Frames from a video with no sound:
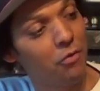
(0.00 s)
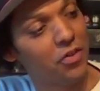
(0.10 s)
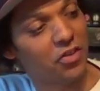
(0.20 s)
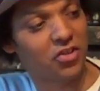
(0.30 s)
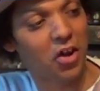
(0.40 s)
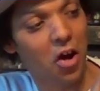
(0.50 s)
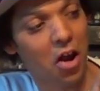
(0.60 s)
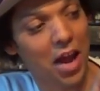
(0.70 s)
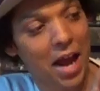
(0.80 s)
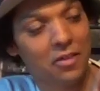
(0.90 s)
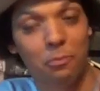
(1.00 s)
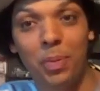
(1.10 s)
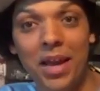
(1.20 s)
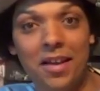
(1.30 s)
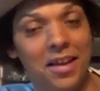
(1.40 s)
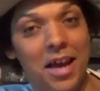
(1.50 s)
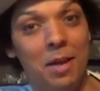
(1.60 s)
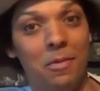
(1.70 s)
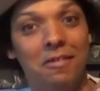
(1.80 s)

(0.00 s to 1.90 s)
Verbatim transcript: of the Scarlax pit game.